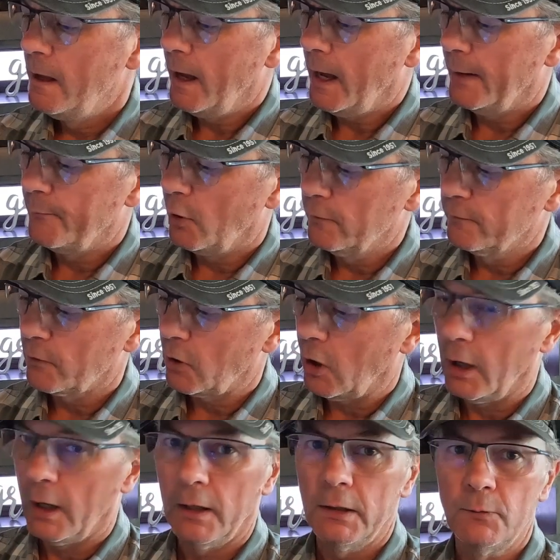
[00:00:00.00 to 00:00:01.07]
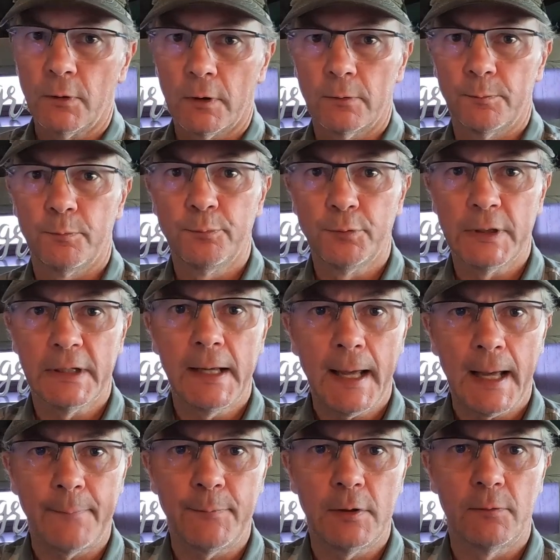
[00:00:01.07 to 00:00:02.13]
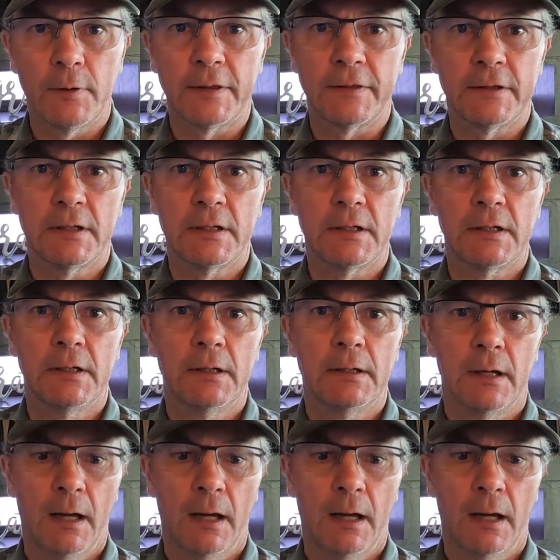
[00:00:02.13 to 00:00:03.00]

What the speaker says: Overall, we're pretty happy with the